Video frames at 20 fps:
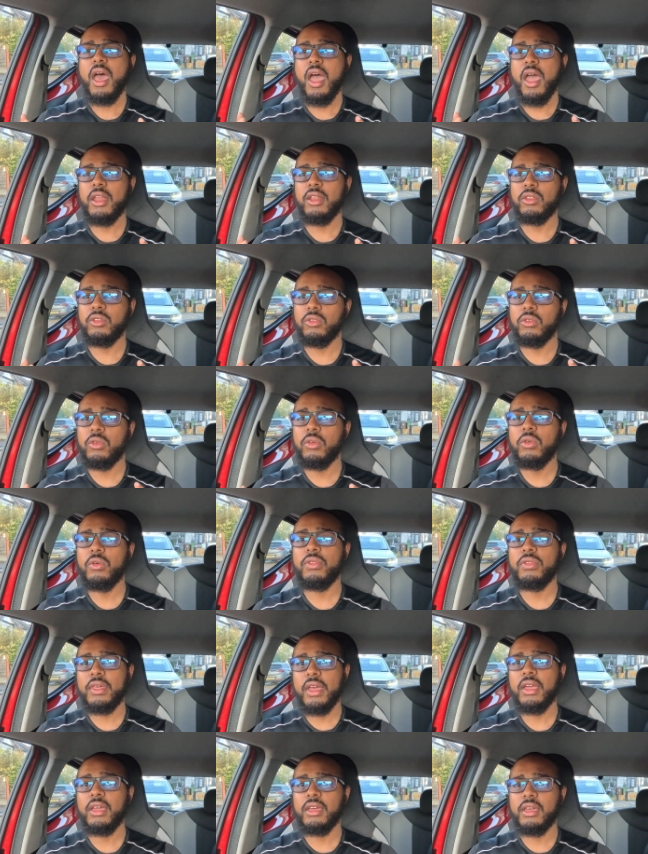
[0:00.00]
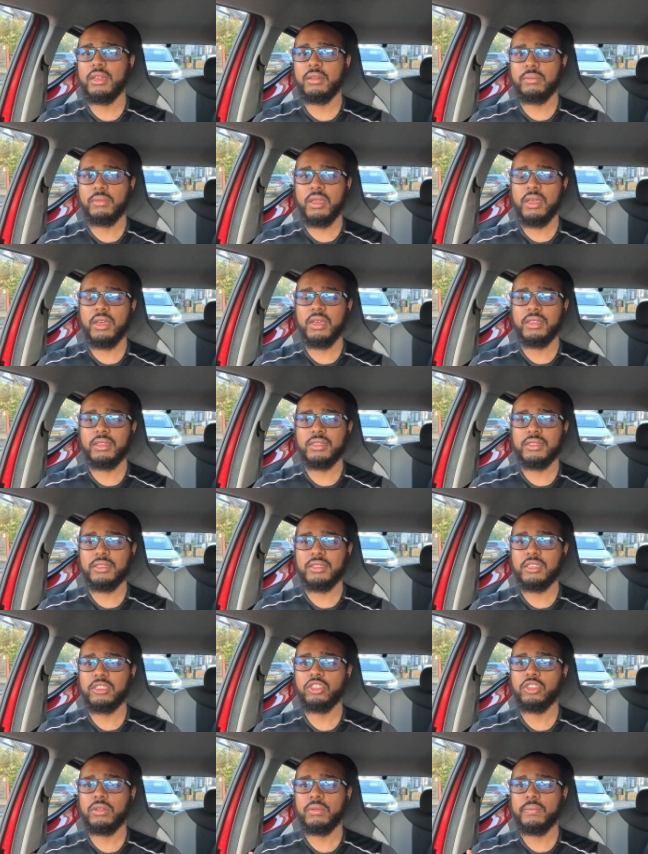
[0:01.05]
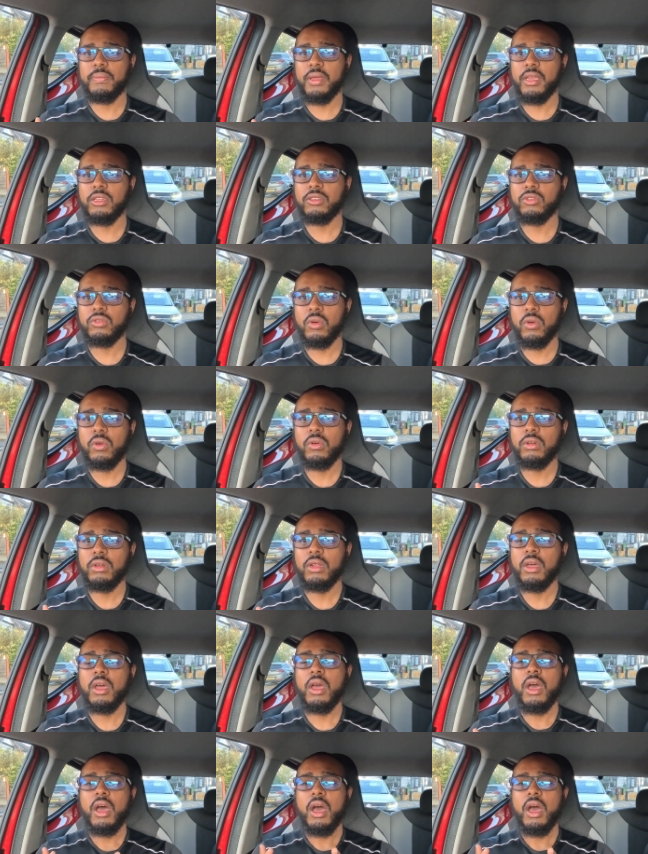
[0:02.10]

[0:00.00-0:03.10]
and you then can make a decision based on